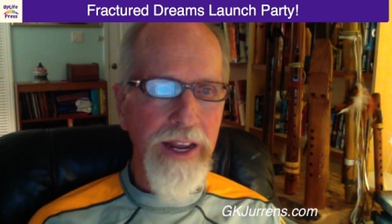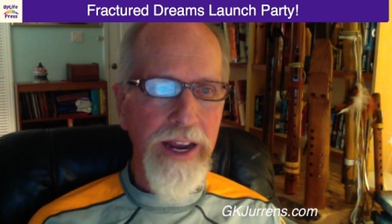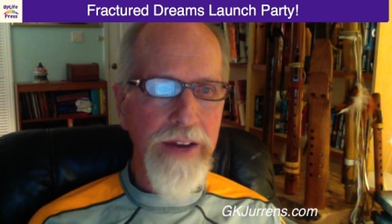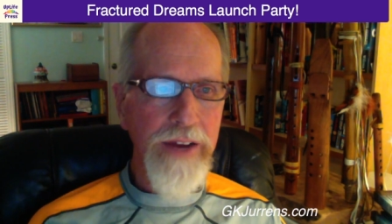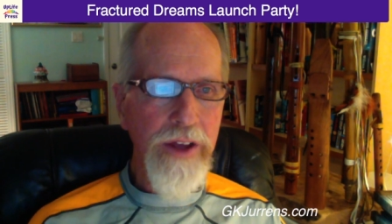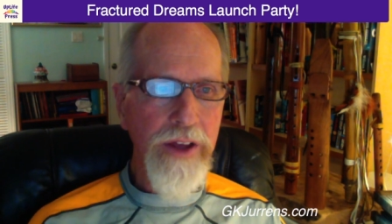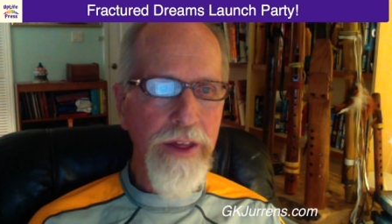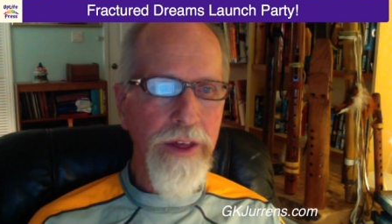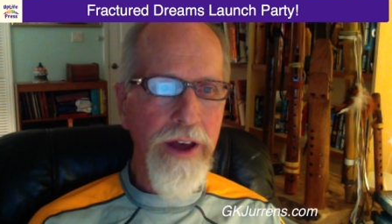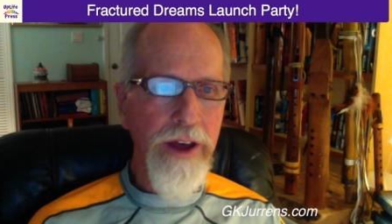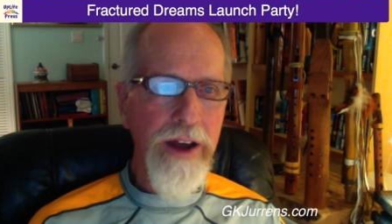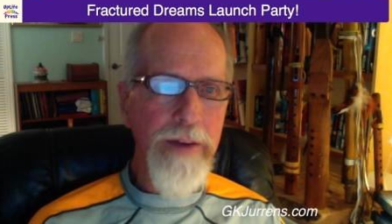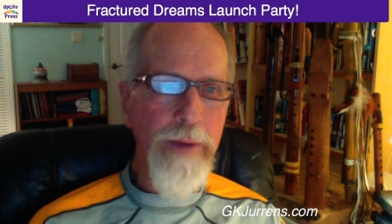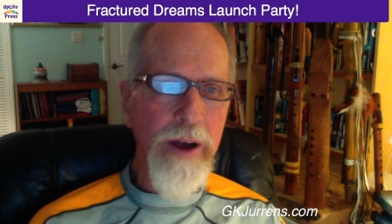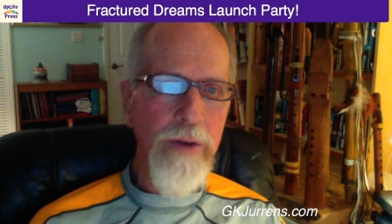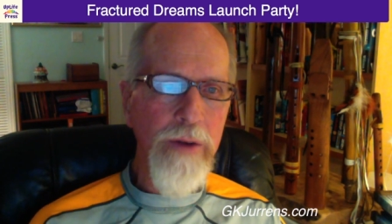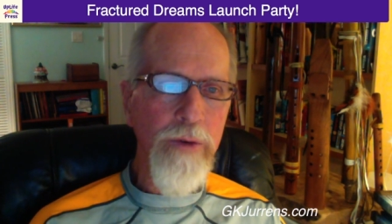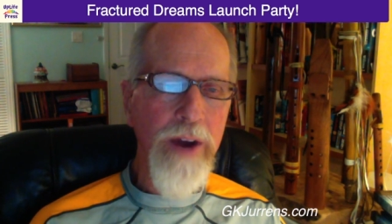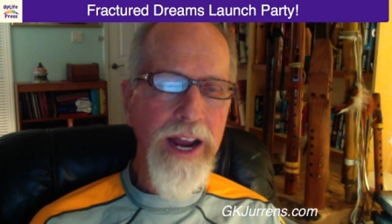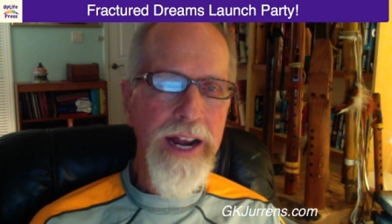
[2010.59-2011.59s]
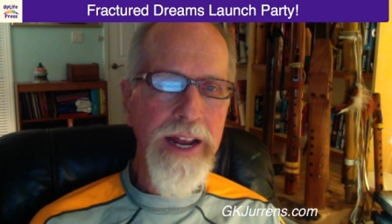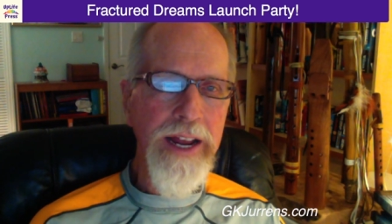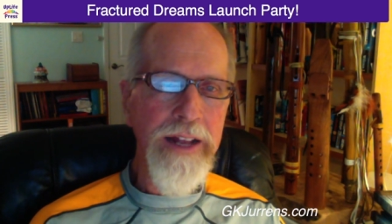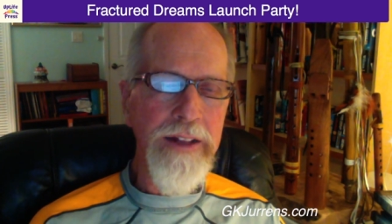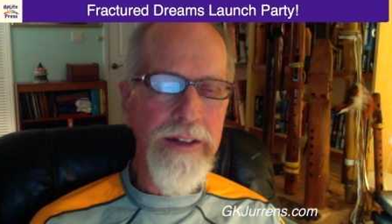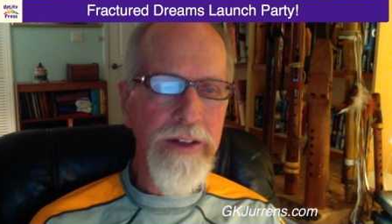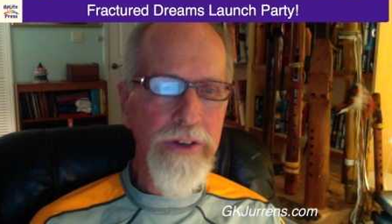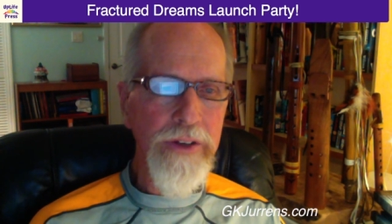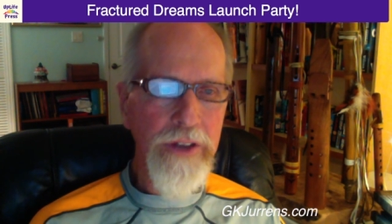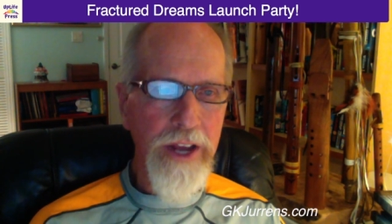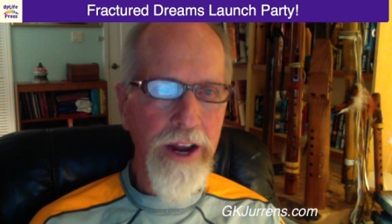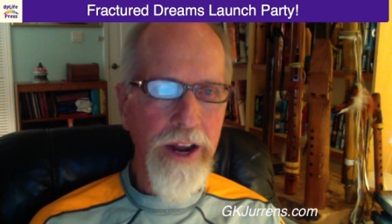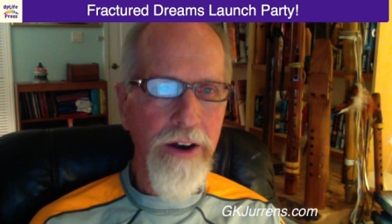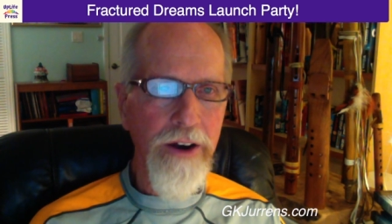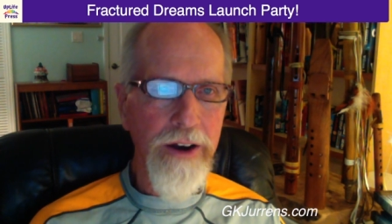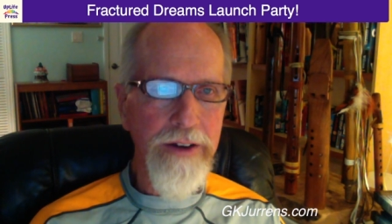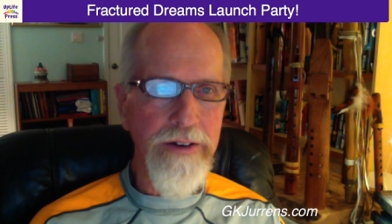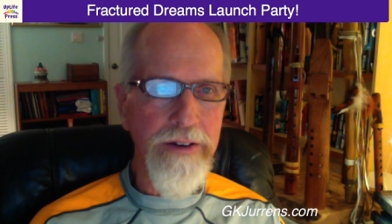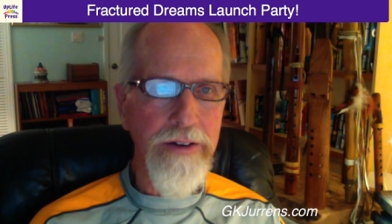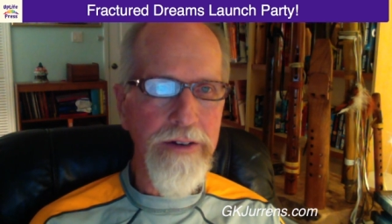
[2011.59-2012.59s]
As I thought about writing this
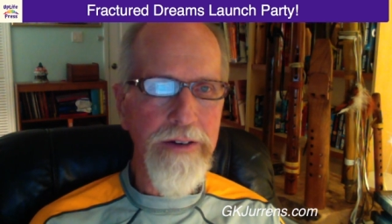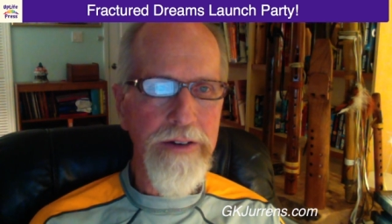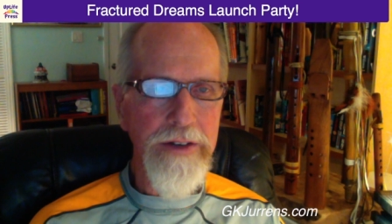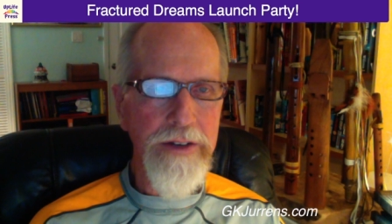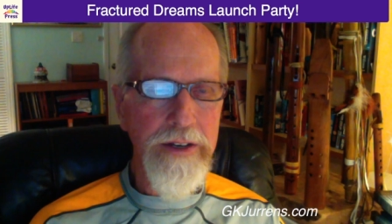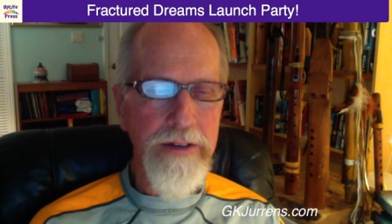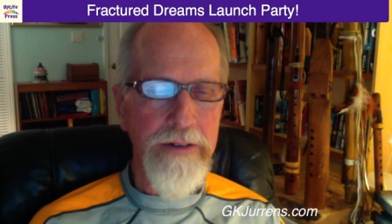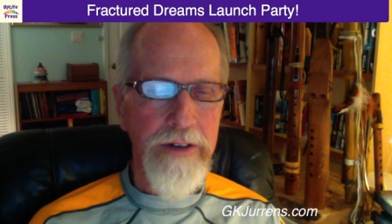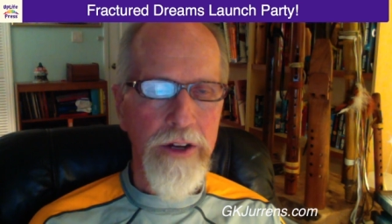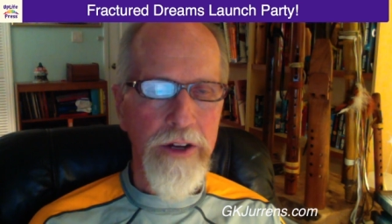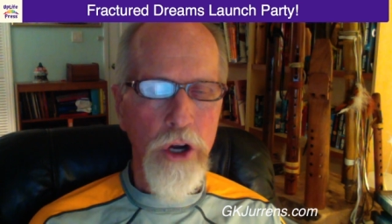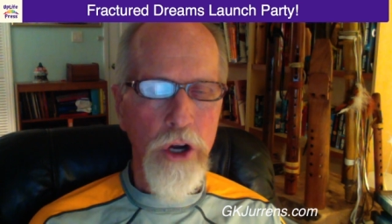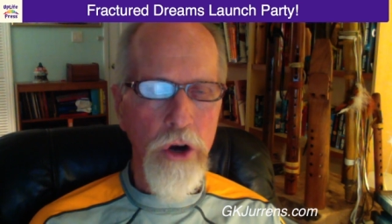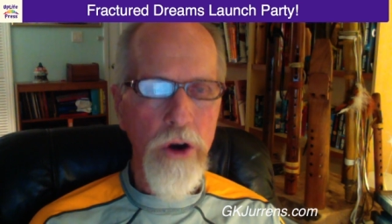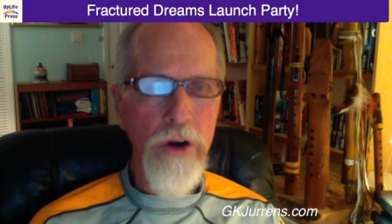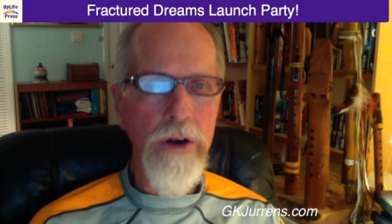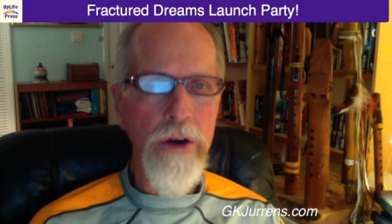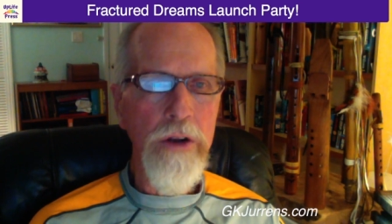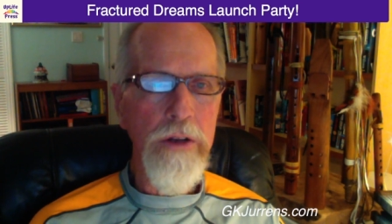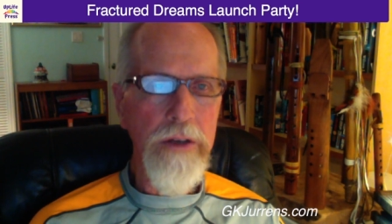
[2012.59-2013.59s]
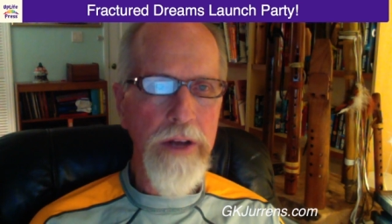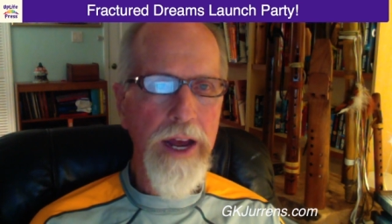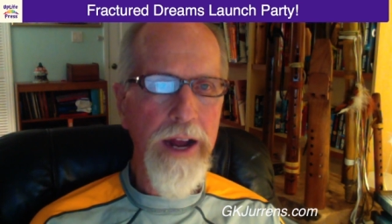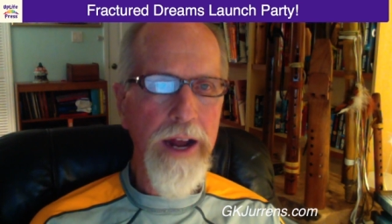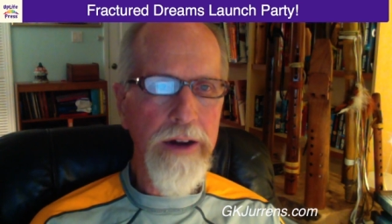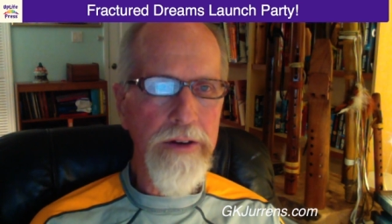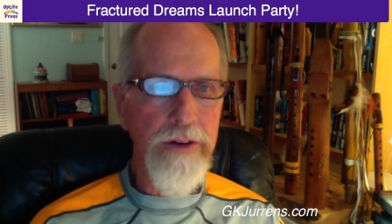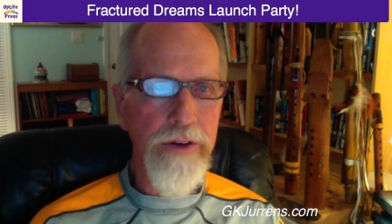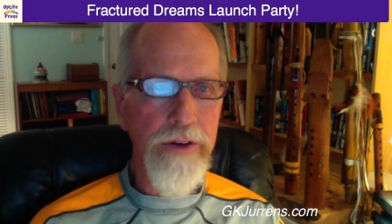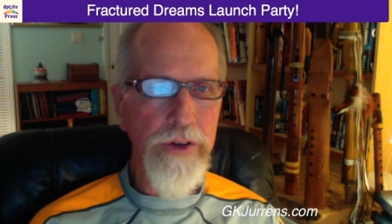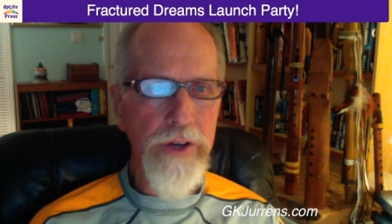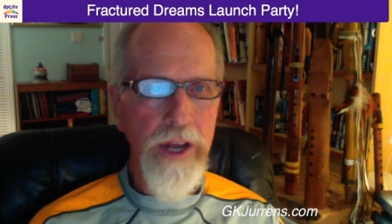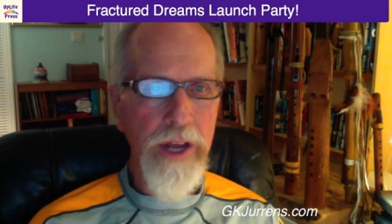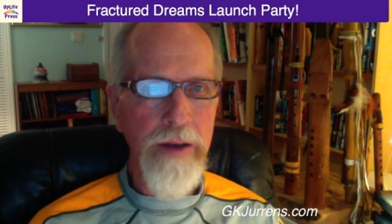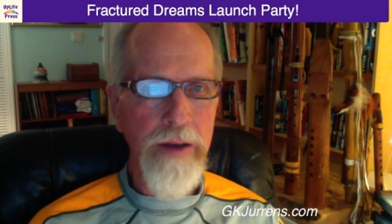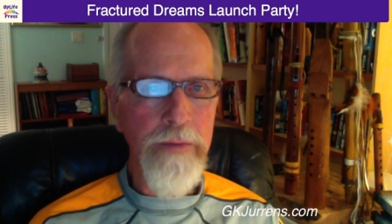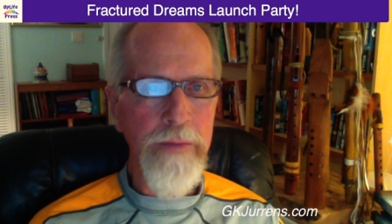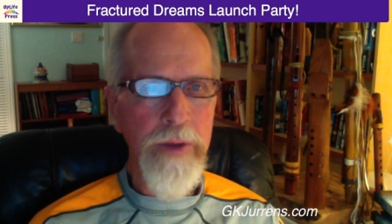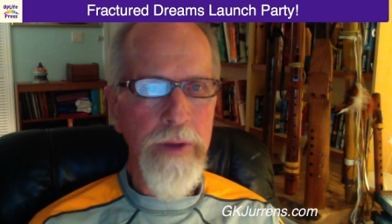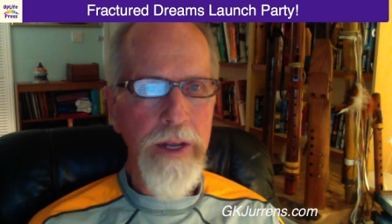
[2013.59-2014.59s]
character, Colonel Dr.
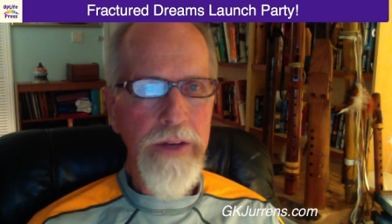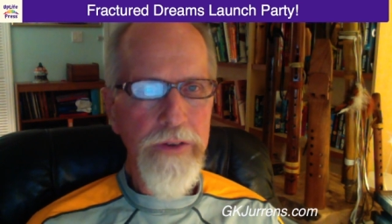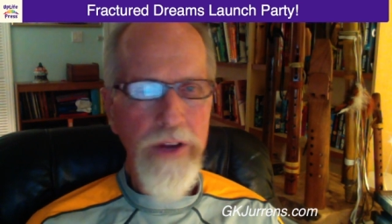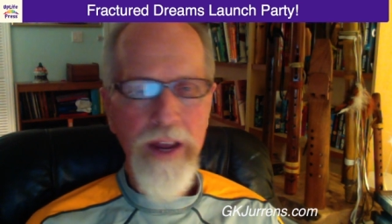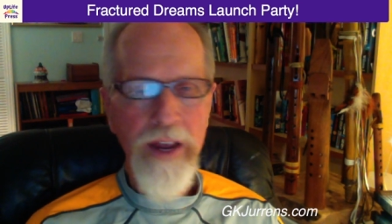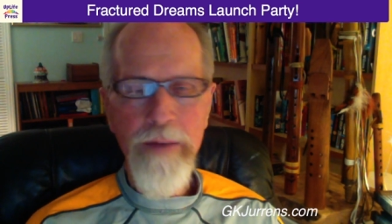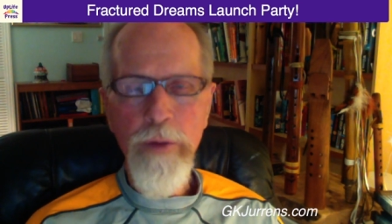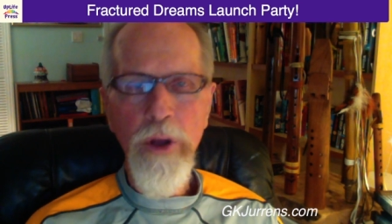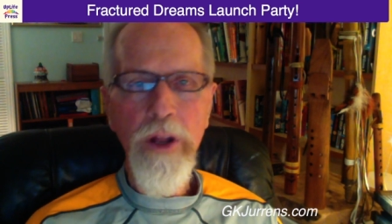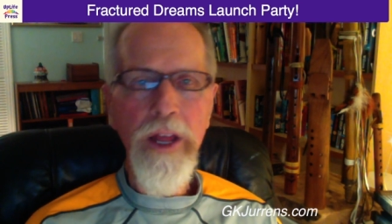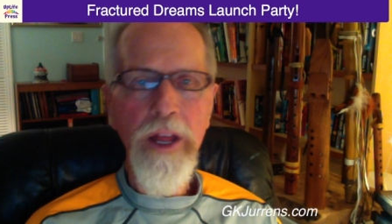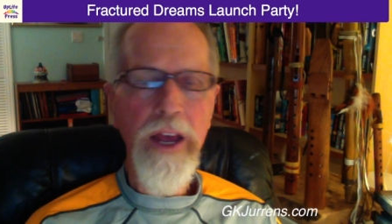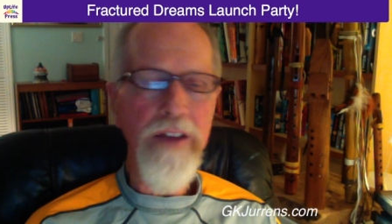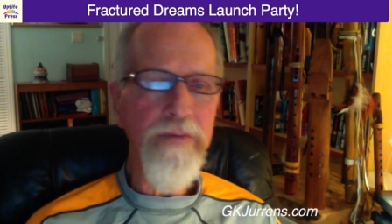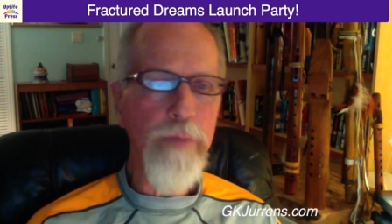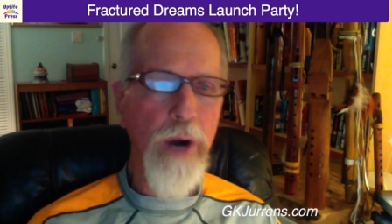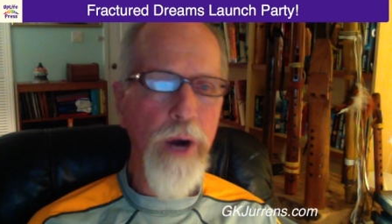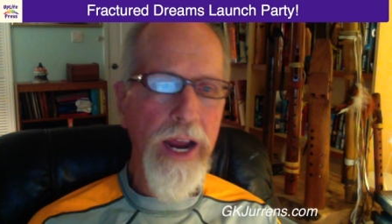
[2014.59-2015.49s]
Samuel F.